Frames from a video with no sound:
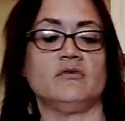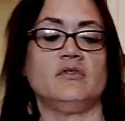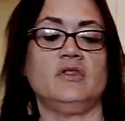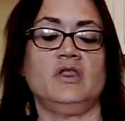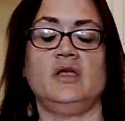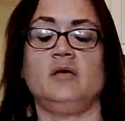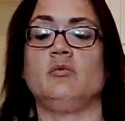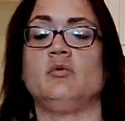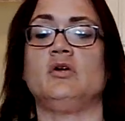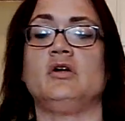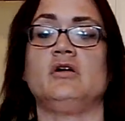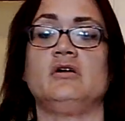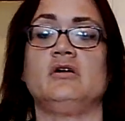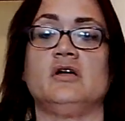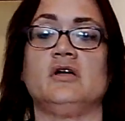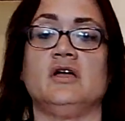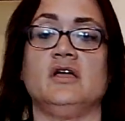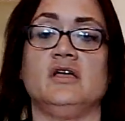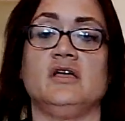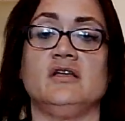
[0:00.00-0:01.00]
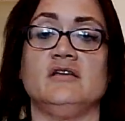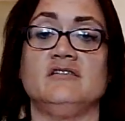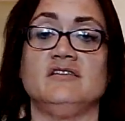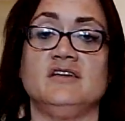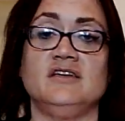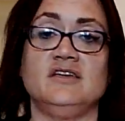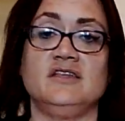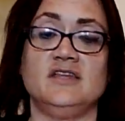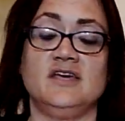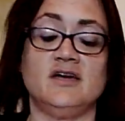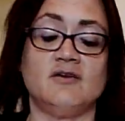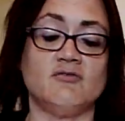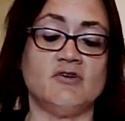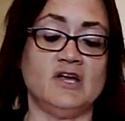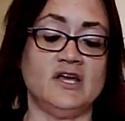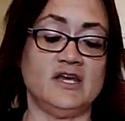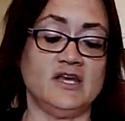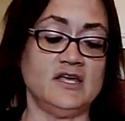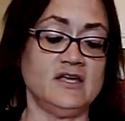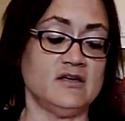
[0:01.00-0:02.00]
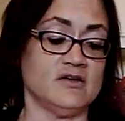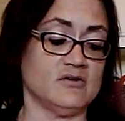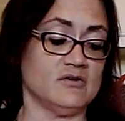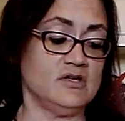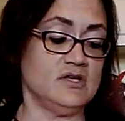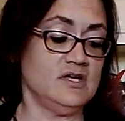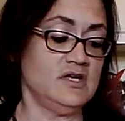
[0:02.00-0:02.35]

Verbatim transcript: Libra. I can tell you that right now.